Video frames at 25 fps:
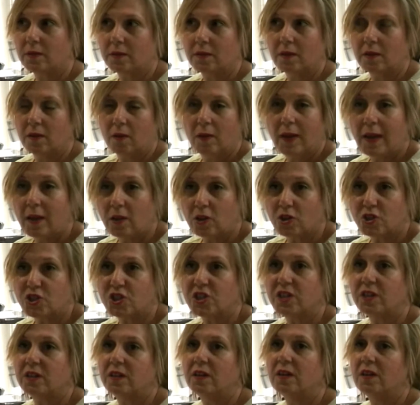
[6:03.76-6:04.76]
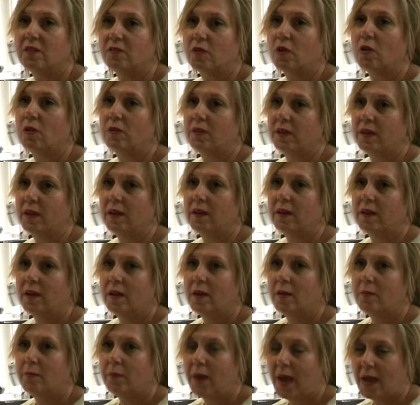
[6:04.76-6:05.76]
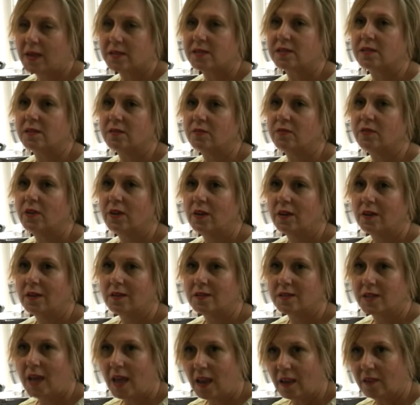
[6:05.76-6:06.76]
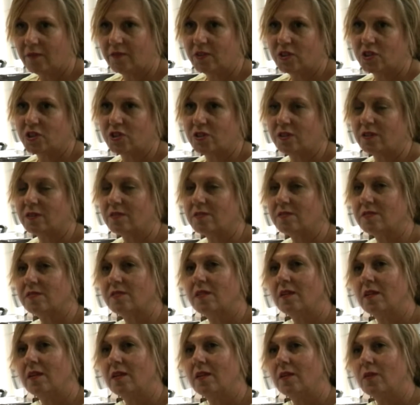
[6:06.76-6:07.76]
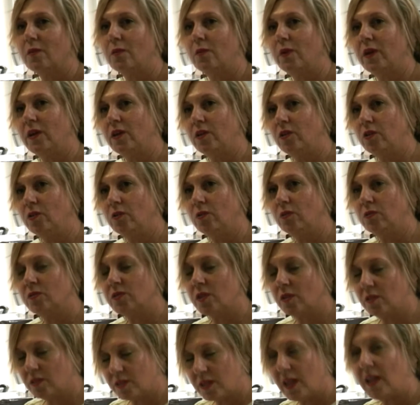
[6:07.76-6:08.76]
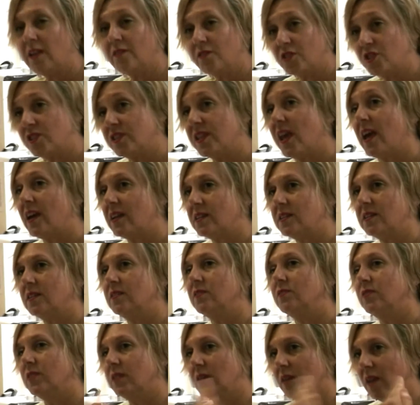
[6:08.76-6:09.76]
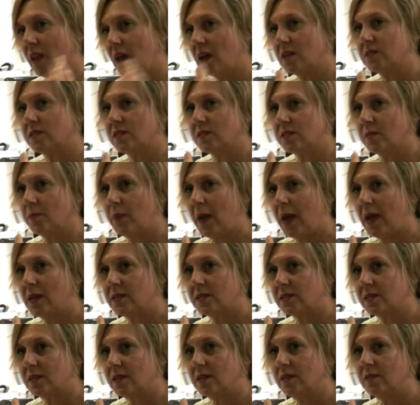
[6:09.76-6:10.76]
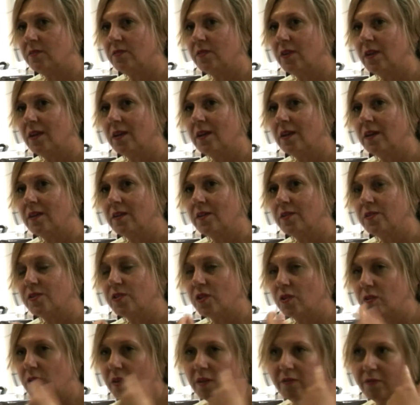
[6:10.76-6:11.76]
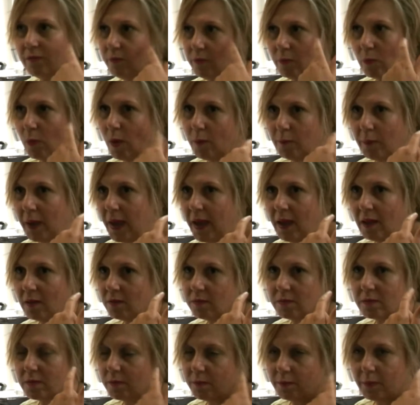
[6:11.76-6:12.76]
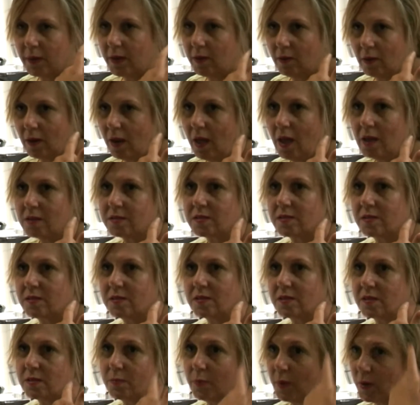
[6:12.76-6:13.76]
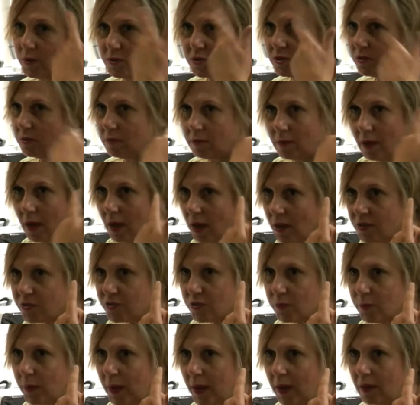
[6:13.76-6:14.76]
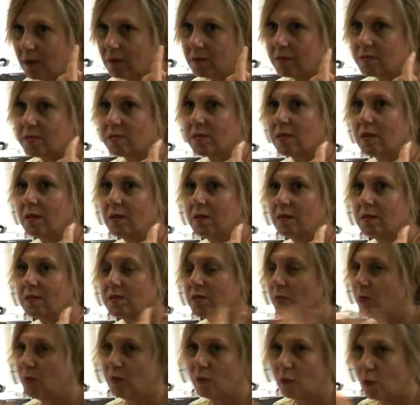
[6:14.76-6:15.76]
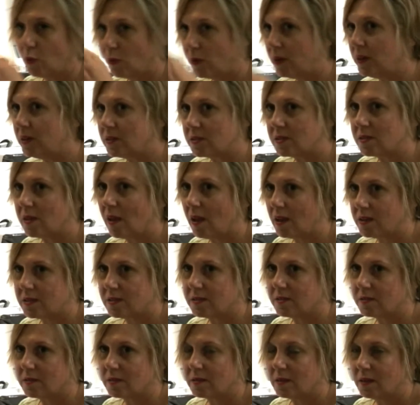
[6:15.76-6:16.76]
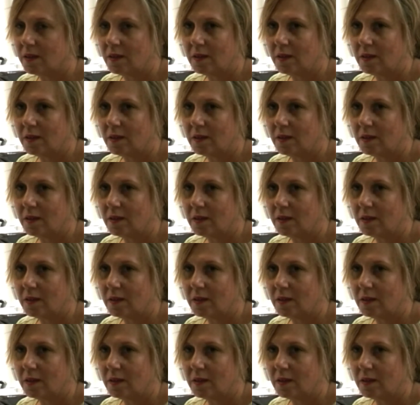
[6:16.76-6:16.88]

but, you know, LG have got their passive televisions so the television's active and the glasses are passive, so they're £1 pair of glasses as opposed to £100. So we've already sliced